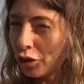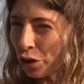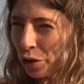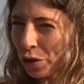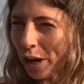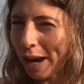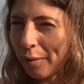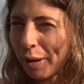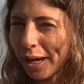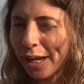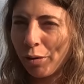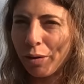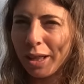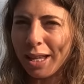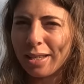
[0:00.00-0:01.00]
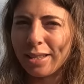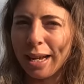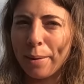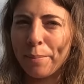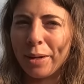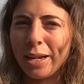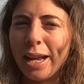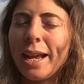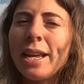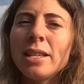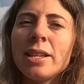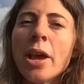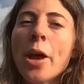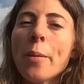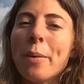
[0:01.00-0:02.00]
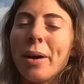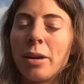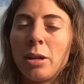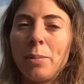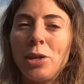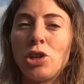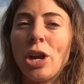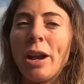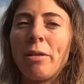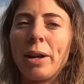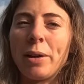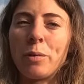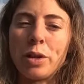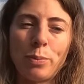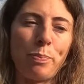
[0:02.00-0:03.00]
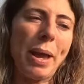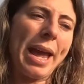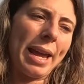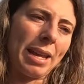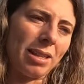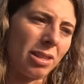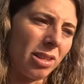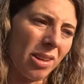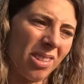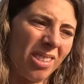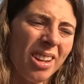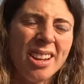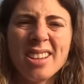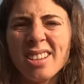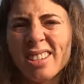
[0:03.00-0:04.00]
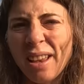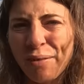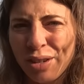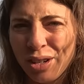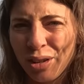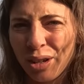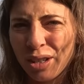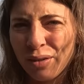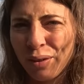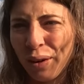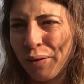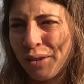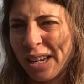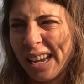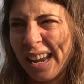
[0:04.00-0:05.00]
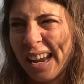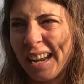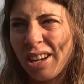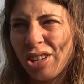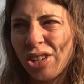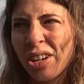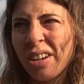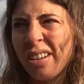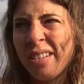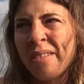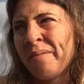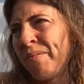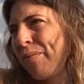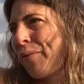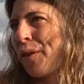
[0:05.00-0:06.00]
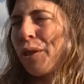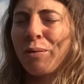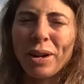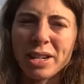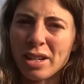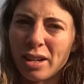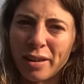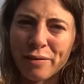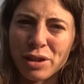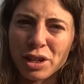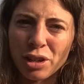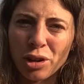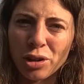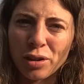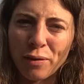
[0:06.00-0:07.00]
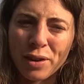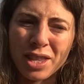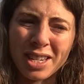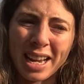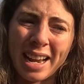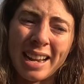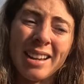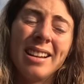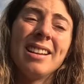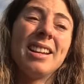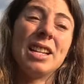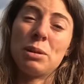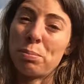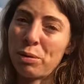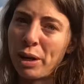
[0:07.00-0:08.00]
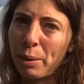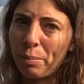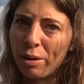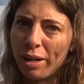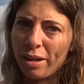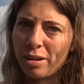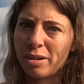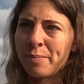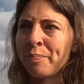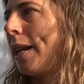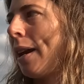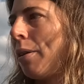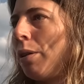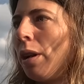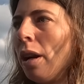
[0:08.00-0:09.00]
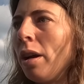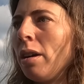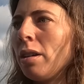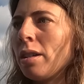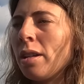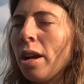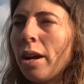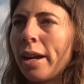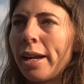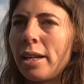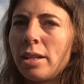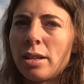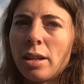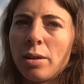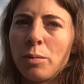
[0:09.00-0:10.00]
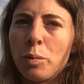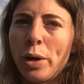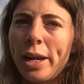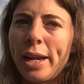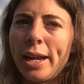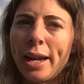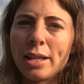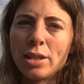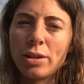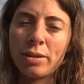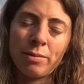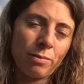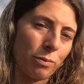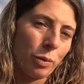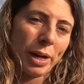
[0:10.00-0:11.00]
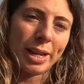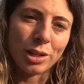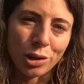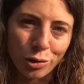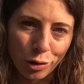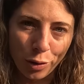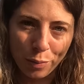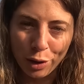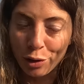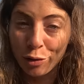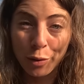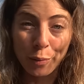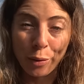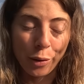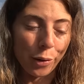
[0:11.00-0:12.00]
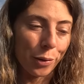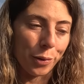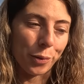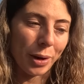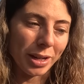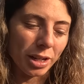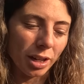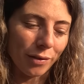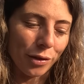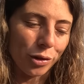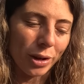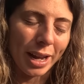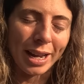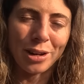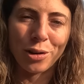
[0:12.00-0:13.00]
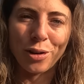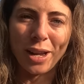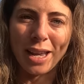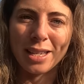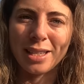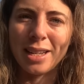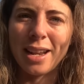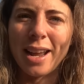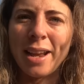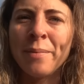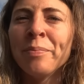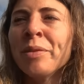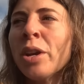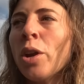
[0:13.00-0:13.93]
don't know how accurate that statement is but I'm going to be sharing with Beck and so $7.50 each for the rental of the scooter for the day is pretty pretty good now last night we as a, we as a group the group who went to the volcano yesterday